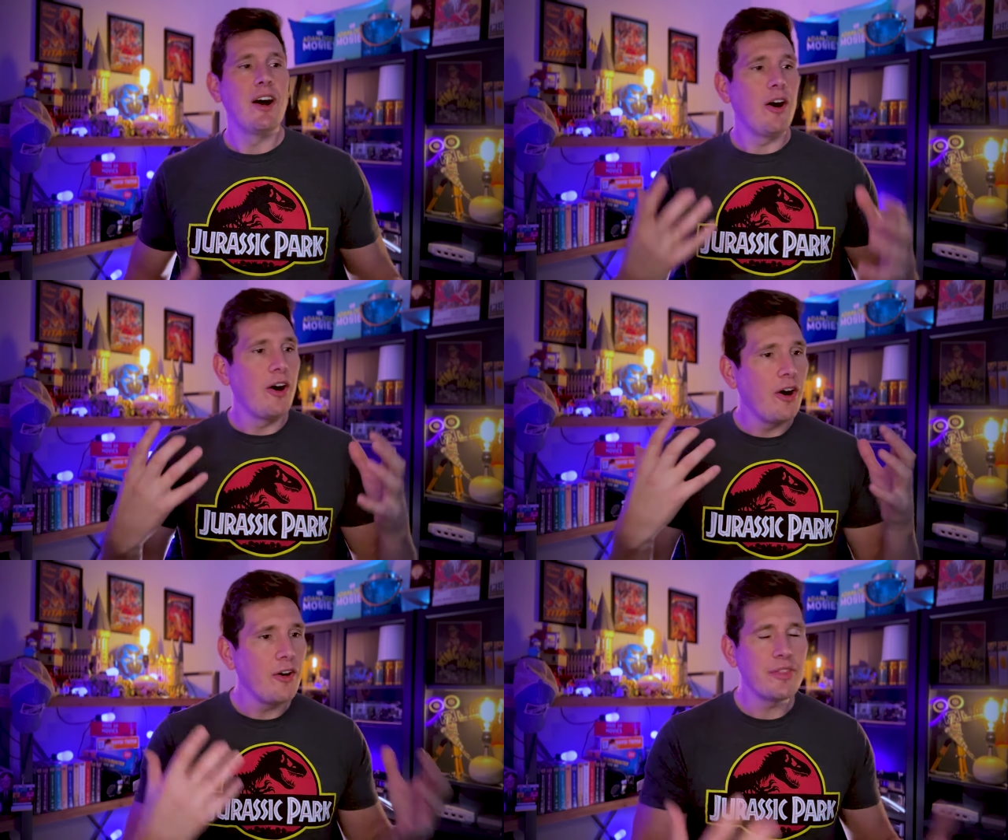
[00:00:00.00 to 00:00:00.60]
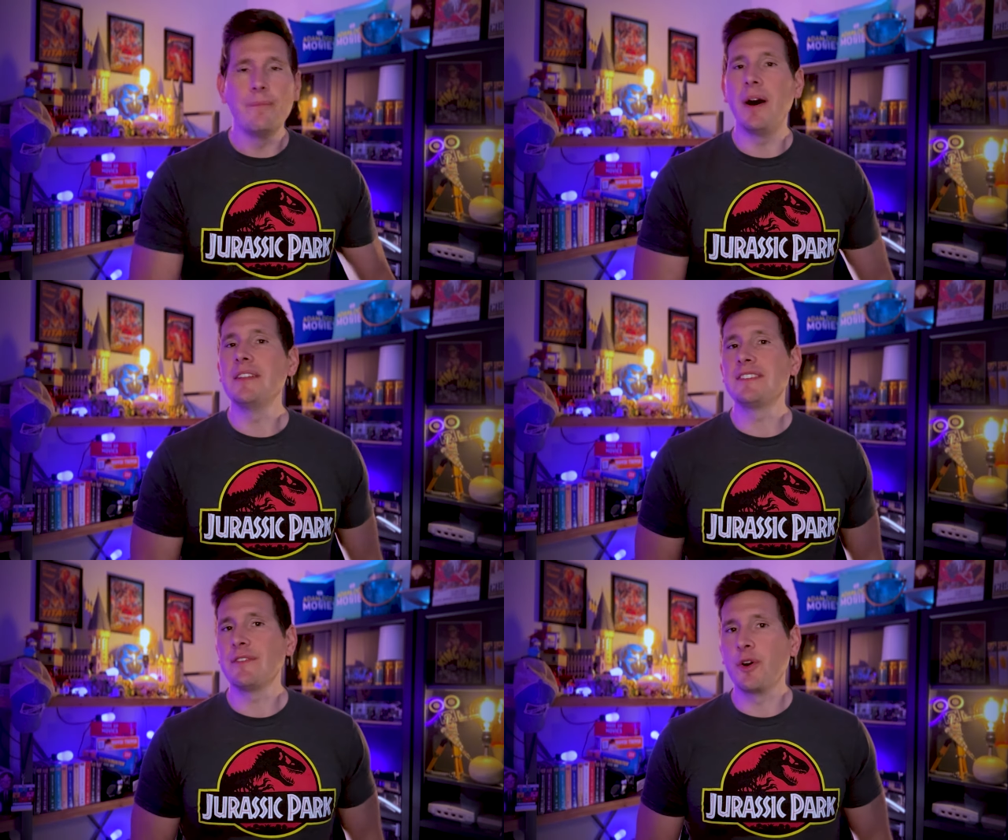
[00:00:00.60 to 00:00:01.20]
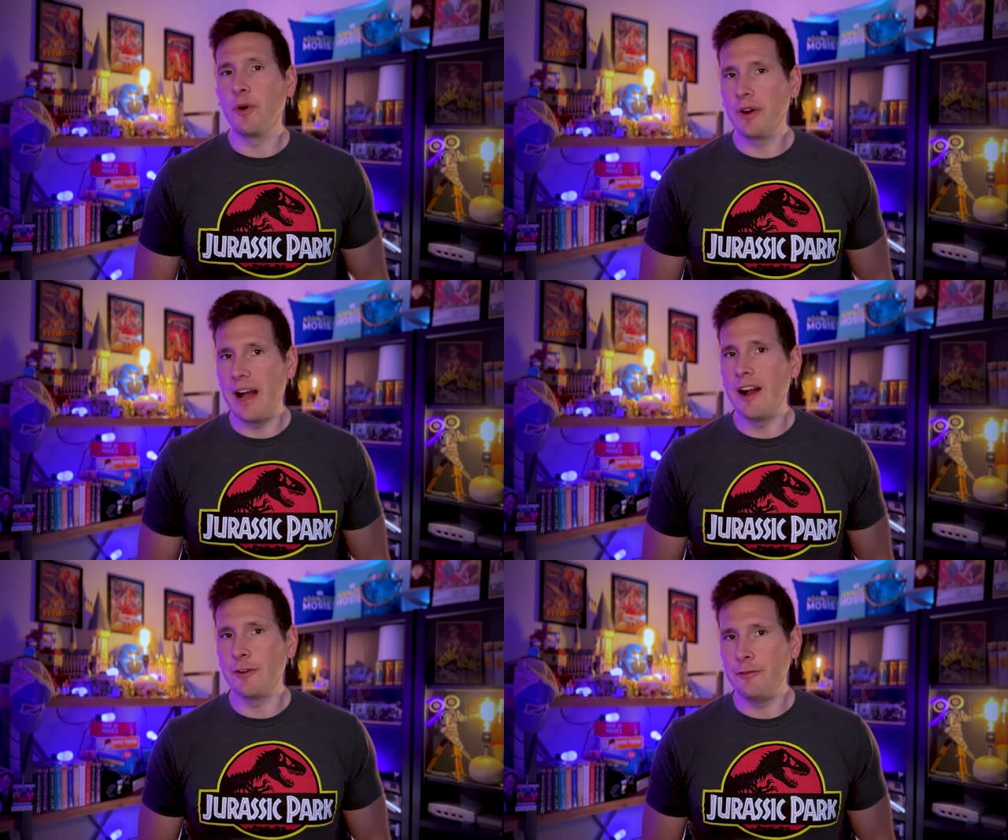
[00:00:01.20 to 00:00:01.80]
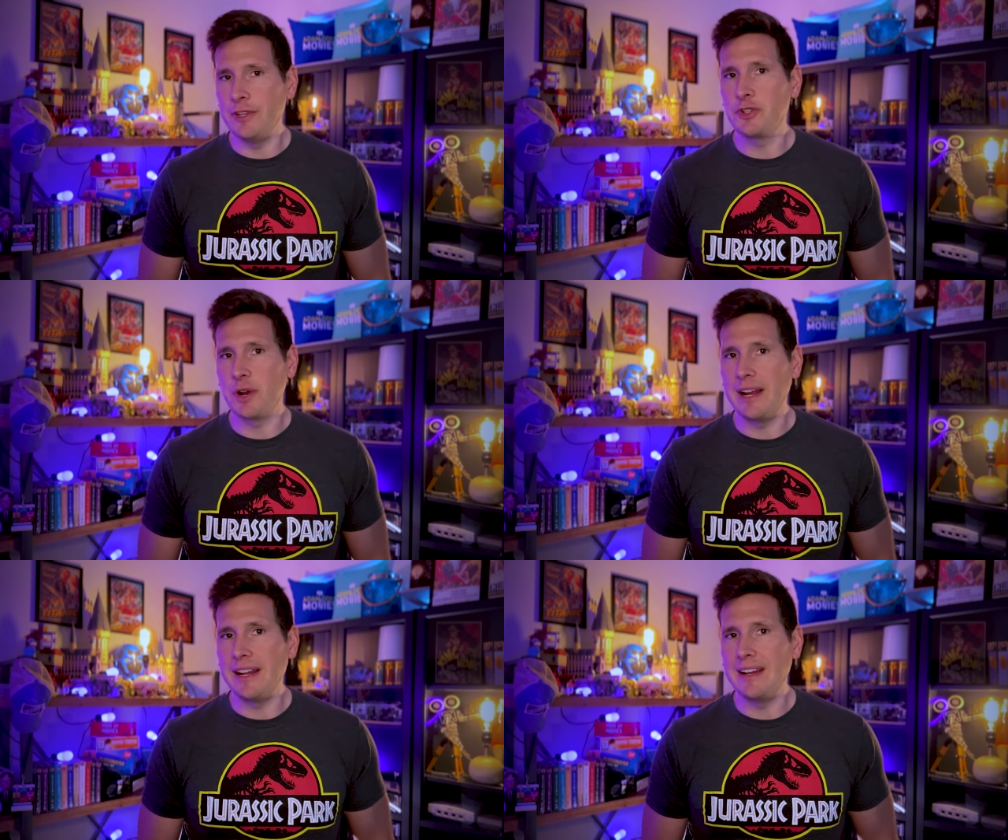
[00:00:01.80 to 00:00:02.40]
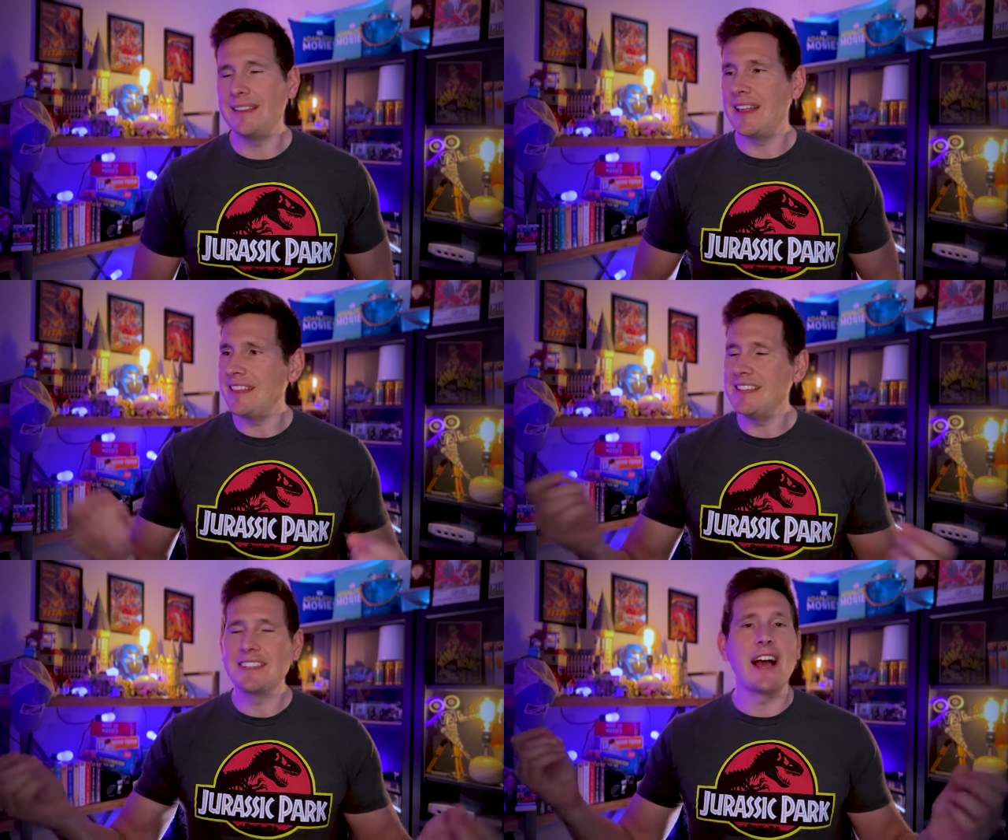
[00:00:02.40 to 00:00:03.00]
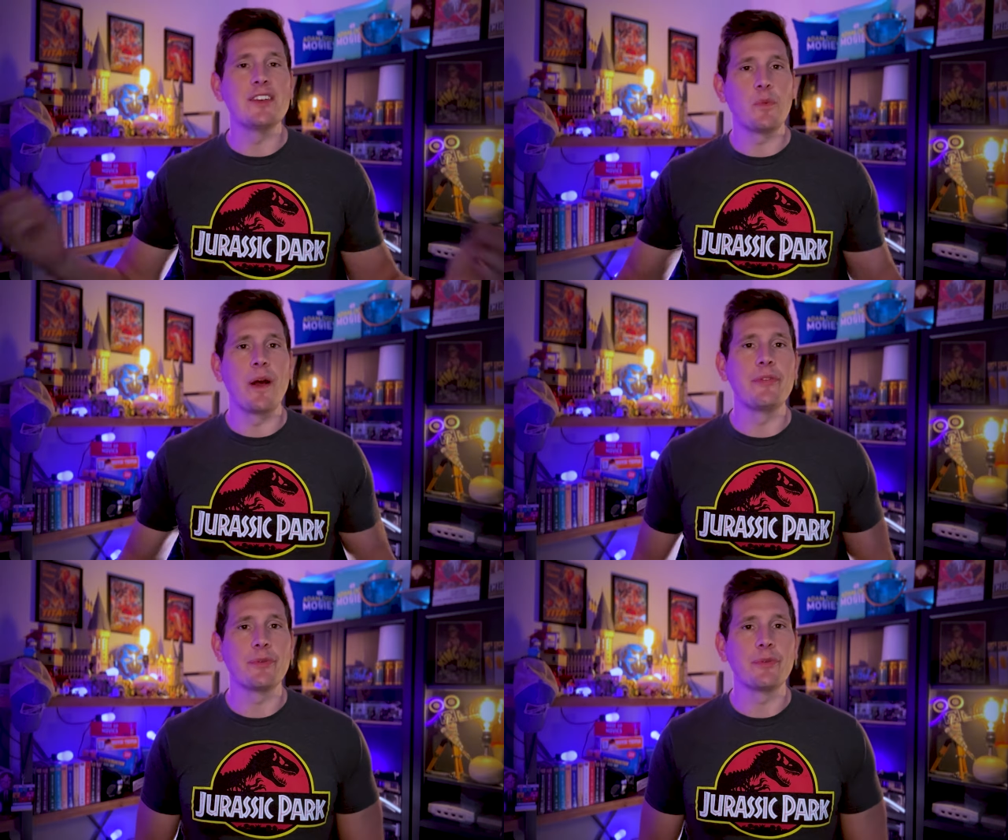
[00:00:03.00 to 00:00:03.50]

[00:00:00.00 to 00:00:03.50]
all the months of choreography training that these guys went